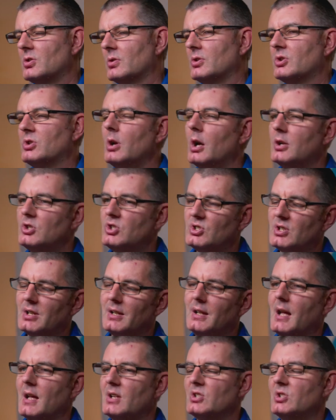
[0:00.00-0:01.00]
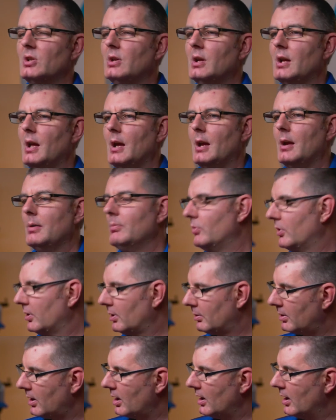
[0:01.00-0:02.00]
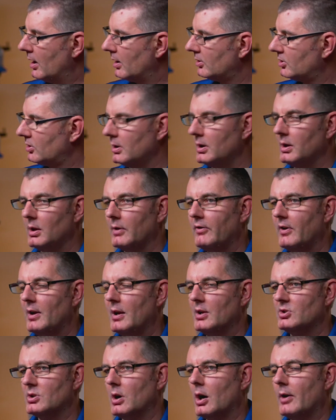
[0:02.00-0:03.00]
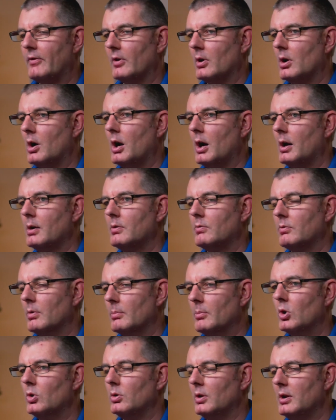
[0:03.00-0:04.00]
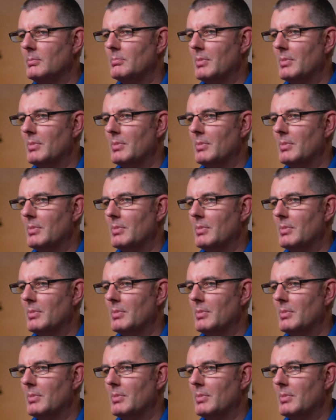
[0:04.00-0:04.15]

So it's not just a guessing game with turning the fans off and on remotely